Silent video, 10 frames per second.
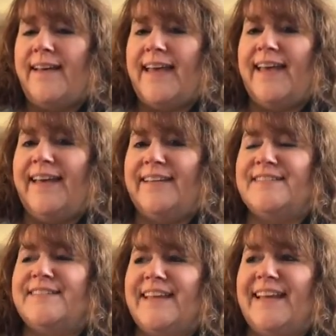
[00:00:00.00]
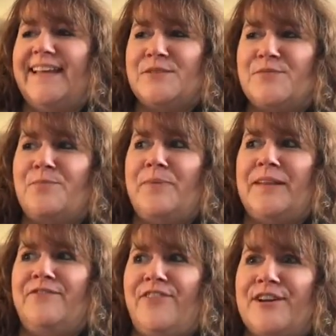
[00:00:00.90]
And it's
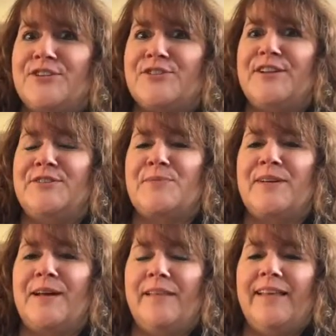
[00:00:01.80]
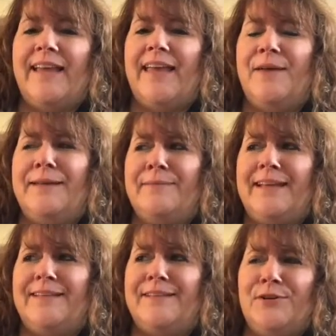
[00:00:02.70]
been very strange when I'll be like, hey, wait a
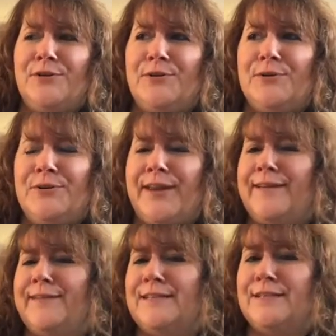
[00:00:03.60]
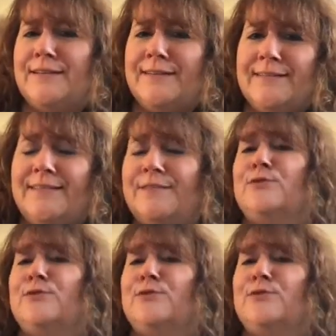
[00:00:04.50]
minute, your character,